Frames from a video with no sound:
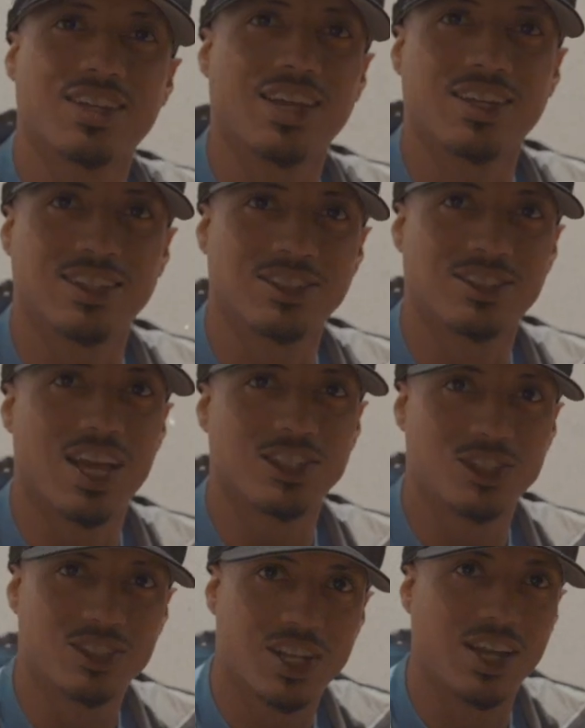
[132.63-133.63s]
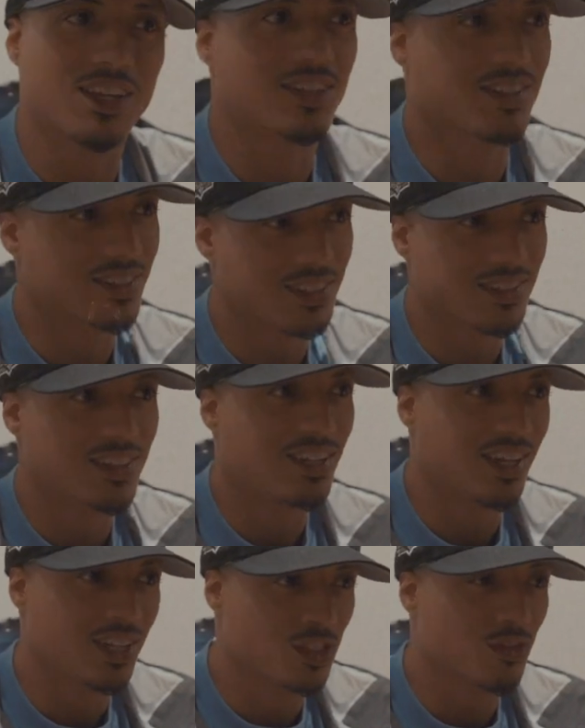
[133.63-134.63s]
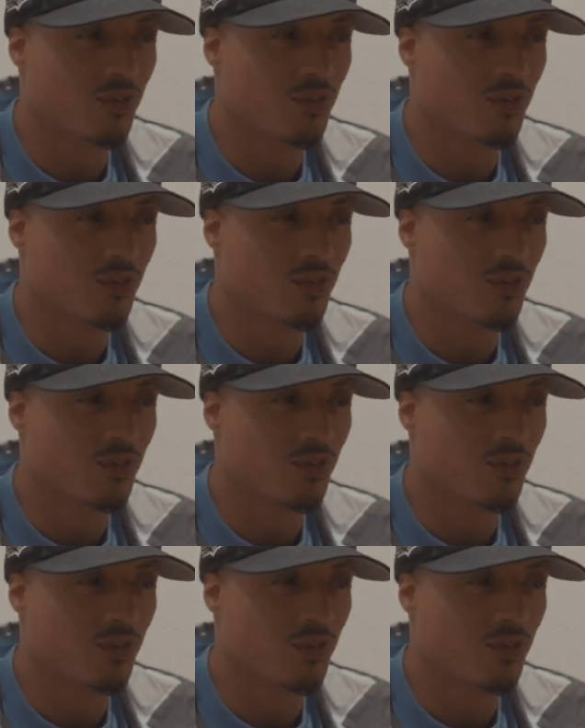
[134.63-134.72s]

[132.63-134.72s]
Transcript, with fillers: Like it's not just like, it doesn't